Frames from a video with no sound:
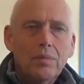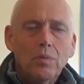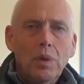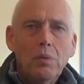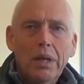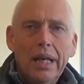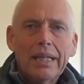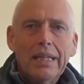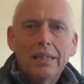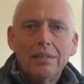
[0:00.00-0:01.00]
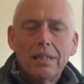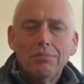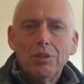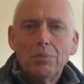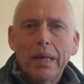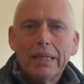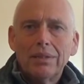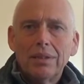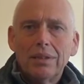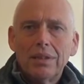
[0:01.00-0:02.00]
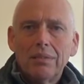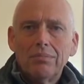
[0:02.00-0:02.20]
We were lucky in some respects that